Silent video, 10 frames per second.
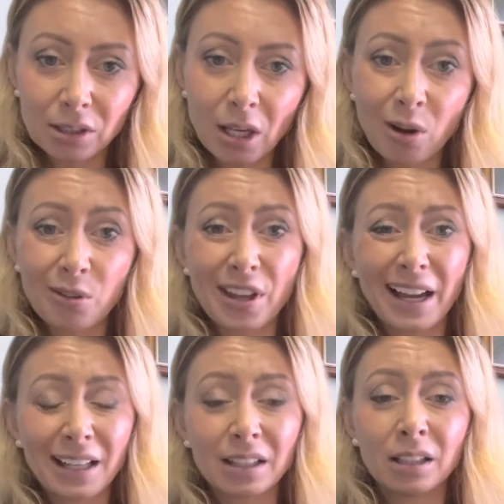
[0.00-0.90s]
So
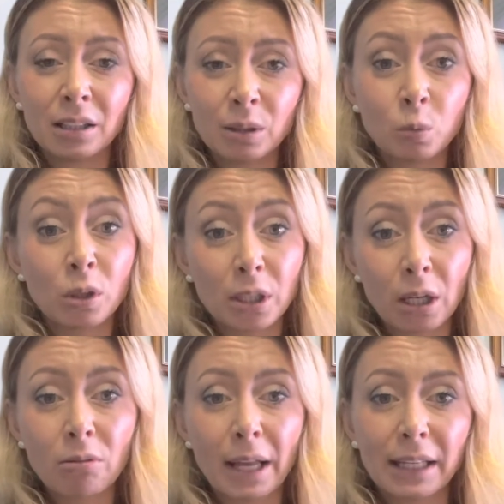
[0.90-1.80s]
that will
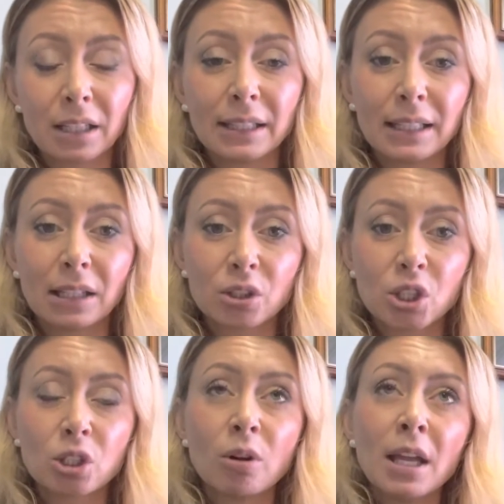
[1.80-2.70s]
go likely
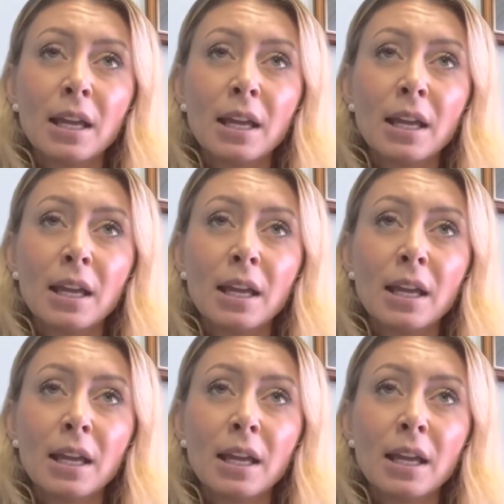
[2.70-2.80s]
against you.